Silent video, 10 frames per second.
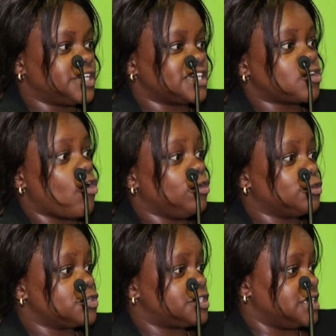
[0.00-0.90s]
test all
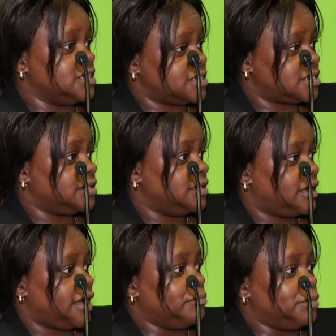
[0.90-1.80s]
those things
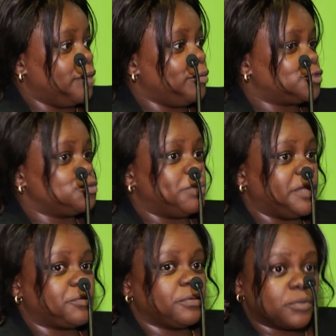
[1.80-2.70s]
and be able to
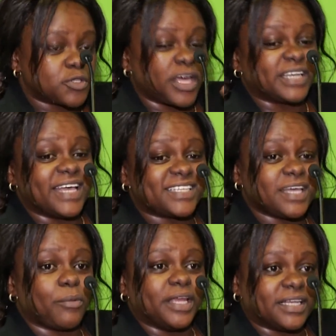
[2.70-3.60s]
be, so that next
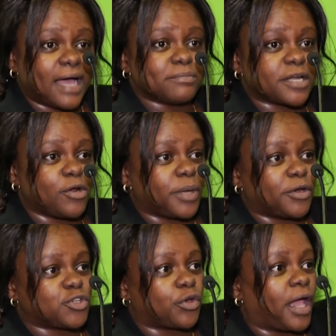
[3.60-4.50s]
year when it comes around, we're
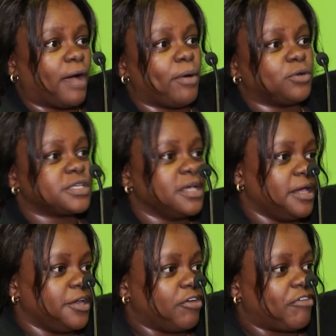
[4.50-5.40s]
not talking about
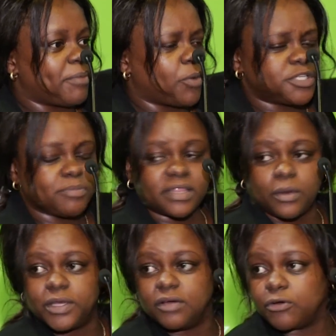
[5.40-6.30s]
November. Which month
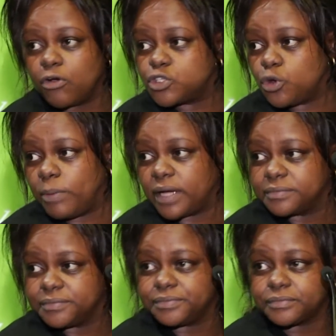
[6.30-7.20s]
are we on? October.
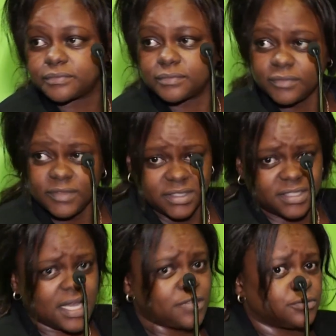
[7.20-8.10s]

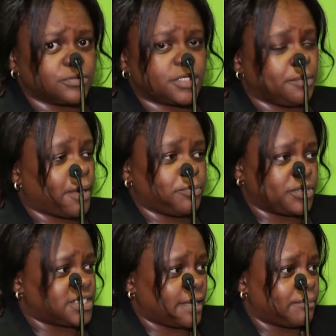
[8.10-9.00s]
It's hard to keep up
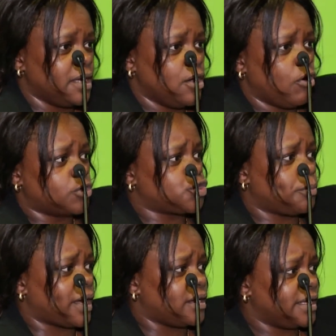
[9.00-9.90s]
with time.
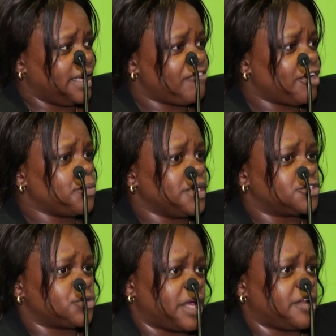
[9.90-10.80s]
October, 11 weeks
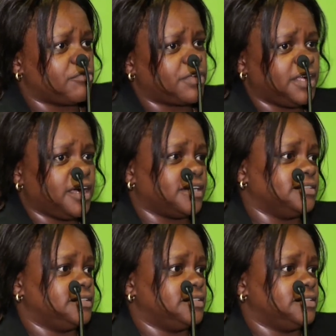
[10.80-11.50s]
to the end of the year.